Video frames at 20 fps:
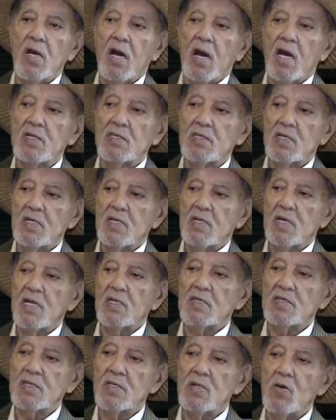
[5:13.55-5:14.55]
I said,
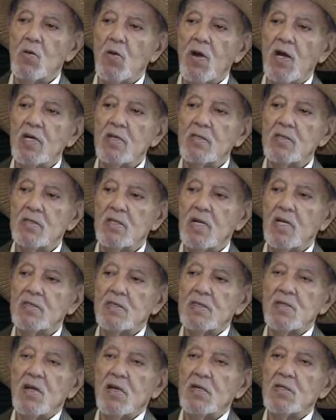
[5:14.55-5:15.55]
that's
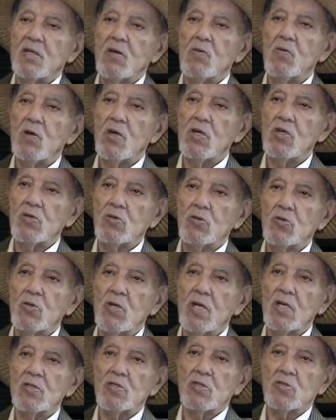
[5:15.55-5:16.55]
not the way you
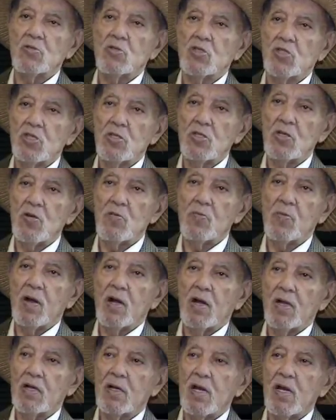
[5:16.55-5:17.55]
dance jitterbug.